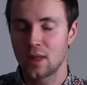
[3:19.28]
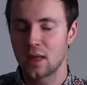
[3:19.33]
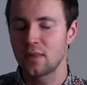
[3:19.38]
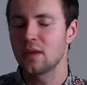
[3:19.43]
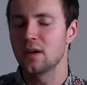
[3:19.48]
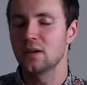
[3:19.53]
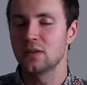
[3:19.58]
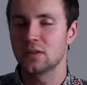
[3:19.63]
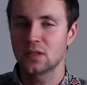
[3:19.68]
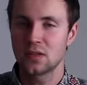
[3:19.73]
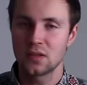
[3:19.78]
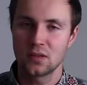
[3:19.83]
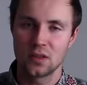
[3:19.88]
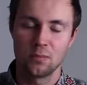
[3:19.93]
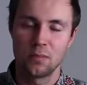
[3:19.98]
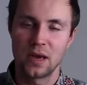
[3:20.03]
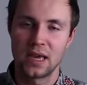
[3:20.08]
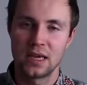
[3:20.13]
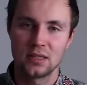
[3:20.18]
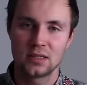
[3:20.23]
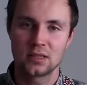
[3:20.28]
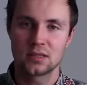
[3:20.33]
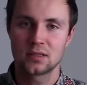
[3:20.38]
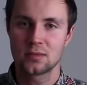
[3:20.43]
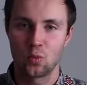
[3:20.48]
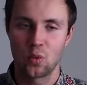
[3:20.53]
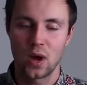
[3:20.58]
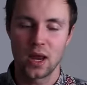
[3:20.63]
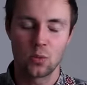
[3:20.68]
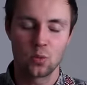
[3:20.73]
Then there's the bass.
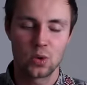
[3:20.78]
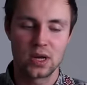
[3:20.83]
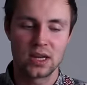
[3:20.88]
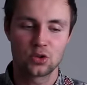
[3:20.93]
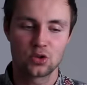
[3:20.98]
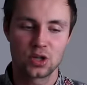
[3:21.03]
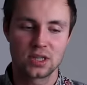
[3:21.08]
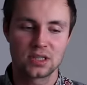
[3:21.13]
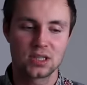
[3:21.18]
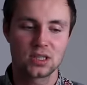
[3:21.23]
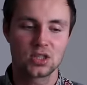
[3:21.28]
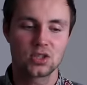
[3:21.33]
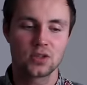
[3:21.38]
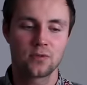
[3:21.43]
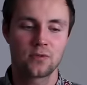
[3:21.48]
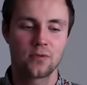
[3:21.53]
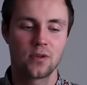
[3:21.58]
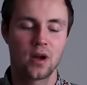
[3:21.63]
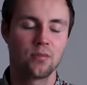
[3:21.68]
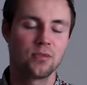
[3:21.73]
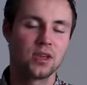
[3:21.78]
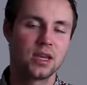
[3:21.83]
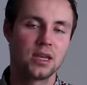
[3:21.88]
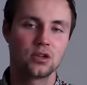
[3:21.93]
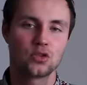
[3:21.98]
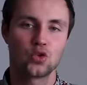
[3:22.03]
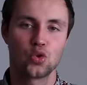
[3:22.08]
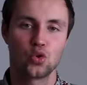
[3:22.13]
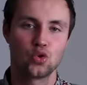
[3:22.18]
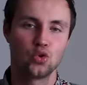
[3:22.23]
When we transition from the
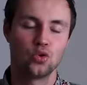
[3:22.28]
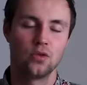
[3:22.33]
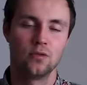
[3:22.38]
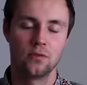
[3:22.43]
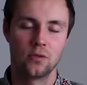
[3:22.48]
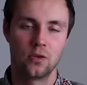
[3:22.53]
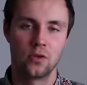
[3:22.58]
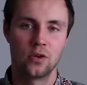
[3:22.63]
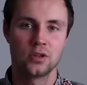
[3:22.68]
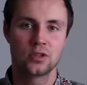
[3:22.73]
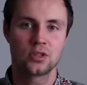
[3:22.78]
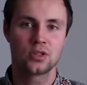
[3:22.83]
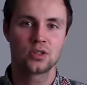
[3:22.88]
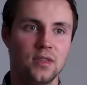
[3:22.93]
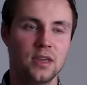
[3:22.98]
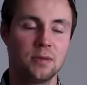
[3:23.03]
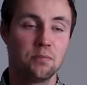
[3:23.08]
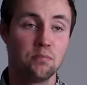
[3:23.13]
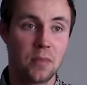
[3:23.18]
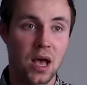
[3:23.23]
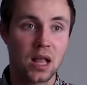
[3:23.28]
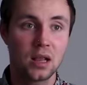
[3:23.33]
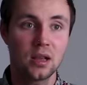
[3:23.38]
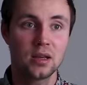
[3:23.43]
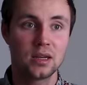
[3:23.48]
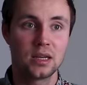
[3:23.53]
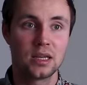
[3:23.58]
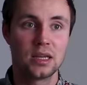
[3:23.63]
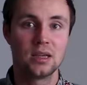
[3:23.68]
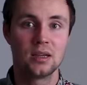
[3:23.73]
intro to the verse, the
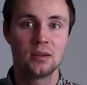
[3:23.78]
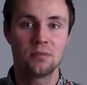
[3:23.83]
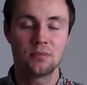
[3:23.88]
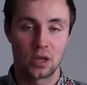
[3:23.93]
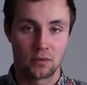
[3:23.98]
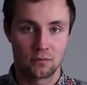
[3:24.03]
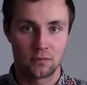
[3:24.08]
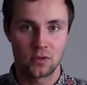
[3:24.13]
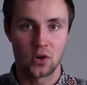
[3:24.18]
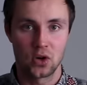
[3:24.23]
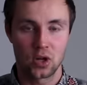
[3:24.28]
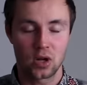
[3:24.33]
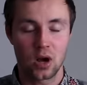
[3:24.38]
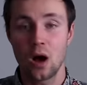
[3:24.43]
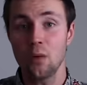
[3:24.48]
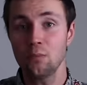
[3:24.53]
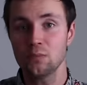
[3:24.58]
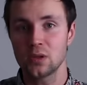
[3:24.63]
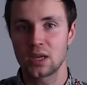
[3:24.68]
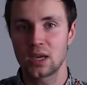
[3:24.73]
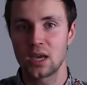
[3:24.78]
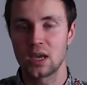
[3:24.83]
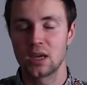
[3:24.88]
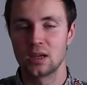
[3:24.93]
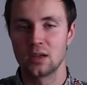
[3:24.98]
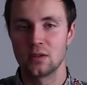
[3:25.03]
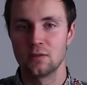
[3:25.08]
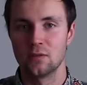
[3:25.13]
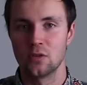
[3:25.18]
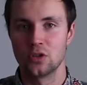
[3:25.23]
melody, the very
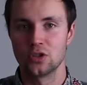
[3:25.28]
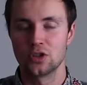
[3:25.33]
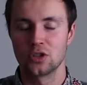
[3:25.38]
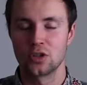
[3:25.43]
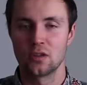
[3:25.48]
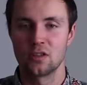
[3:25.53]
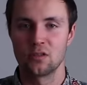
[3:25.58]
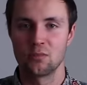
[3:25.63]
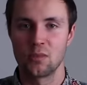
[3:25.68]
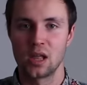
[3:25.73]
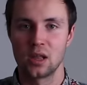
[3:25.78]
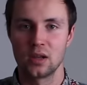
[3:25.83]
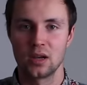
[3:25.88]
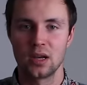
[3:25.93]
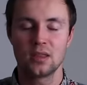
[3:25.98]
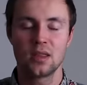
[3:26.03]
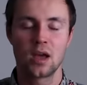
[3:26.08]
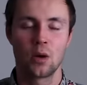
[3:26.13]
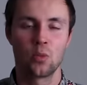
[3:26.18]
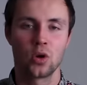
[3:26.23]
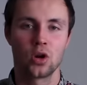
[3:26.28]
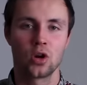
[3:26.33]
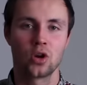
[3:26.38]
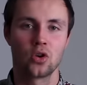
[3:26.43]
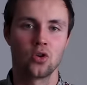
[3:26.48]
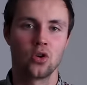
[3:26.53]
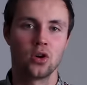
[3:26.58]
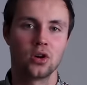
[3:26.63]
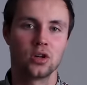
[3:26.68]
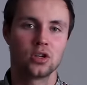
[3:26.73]
complicated version of the melody that we
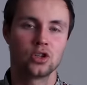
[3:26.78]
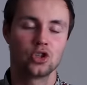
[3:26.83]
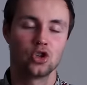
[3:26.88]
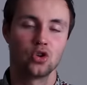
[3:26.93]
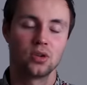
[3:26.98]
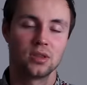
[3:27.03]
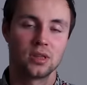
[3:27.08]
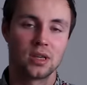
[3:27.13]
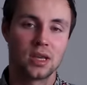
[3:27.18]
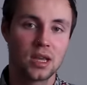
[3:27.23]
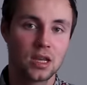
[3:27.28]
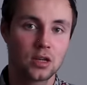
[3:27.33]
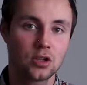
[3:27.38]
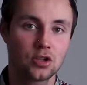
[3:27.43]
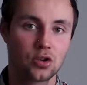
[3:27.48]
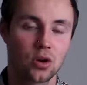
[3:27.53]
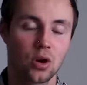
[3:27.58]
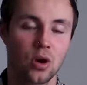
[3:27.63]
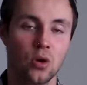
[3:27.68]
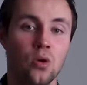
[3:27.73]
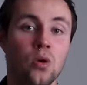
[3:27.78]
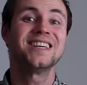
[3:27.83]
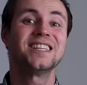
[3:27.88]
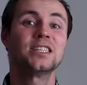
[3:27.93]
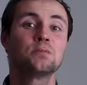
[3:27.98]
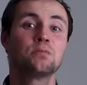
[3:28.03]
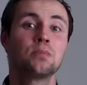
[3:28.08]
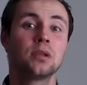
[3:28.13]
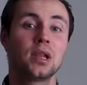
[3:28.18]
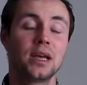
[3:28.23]
heard during the intro,
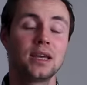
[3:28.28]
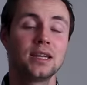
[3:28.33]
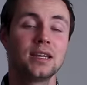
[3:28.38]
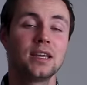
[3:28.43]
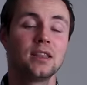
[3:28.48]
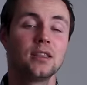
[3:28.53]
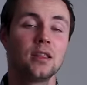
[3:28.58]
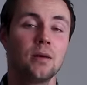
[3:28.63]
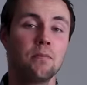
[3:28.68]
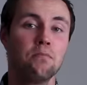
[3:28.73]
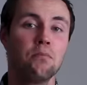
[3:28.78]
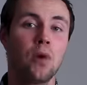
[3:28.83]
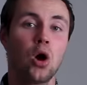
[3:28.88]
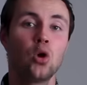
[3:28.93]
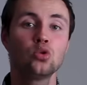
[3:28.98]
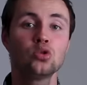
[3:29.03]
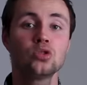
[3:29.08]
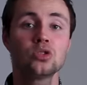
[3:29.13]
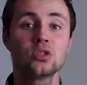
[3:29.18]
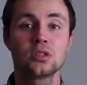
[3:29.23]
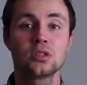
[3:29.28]
is played in the most